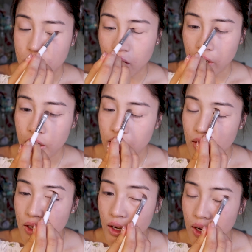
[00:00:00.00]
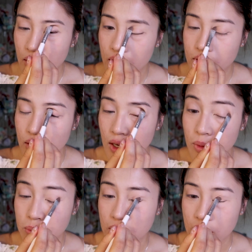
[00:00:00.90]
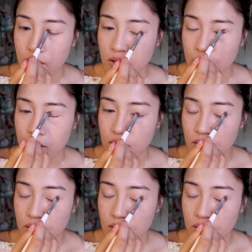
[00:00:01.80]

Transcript: dark and then immediately